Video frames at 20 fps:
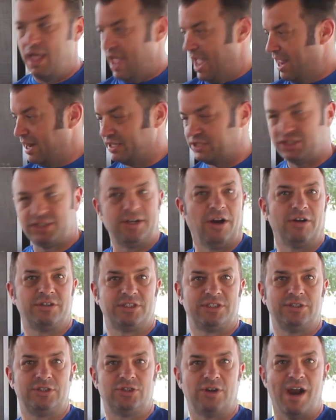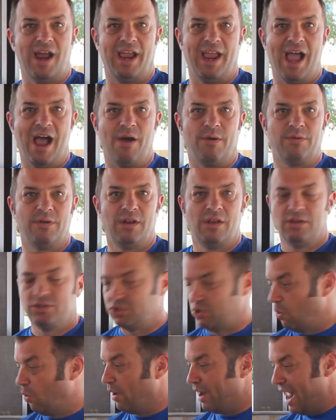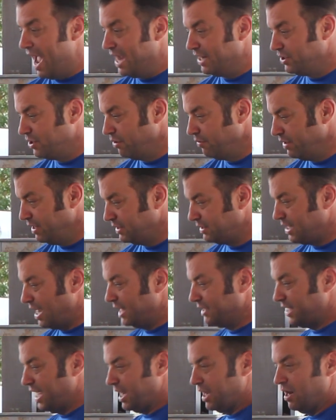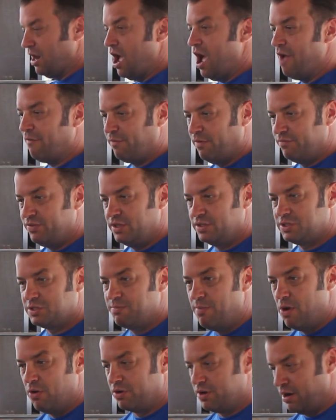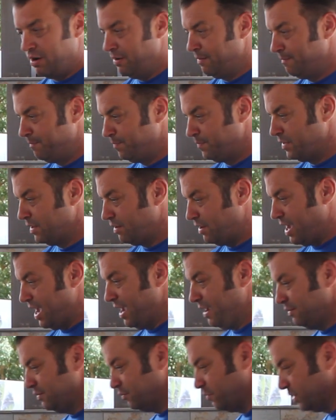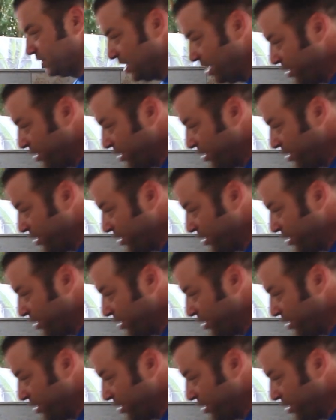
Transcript: and it starts to dry out. So what I do is I take it off of this smoker, okay, which